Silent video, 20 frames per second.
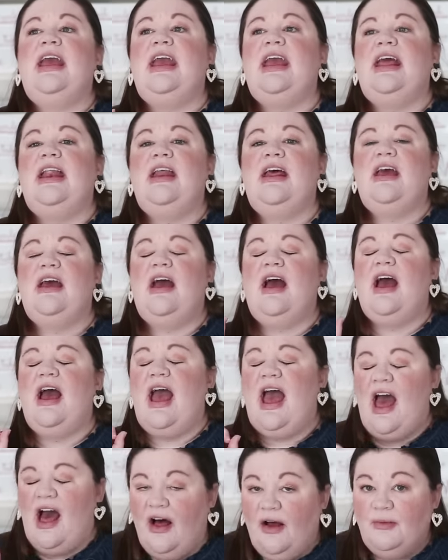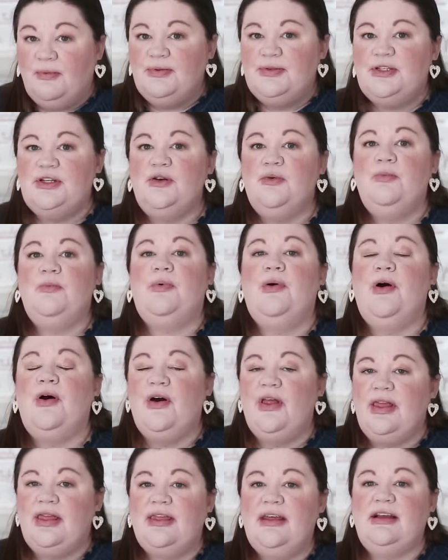It helps you
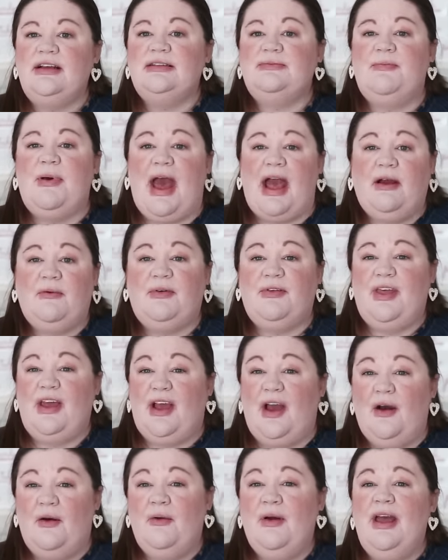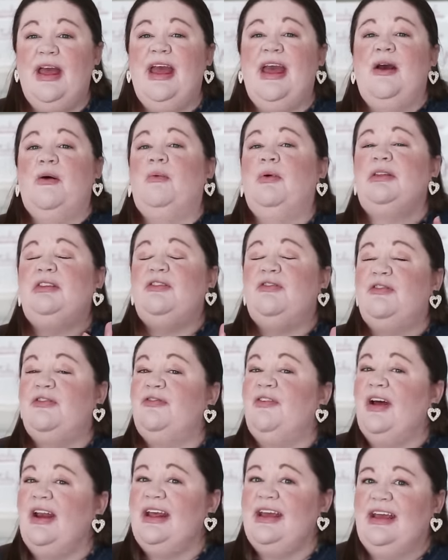put things back where they go. What's
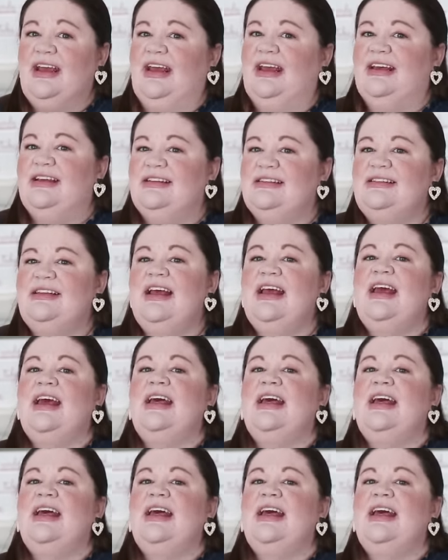funny is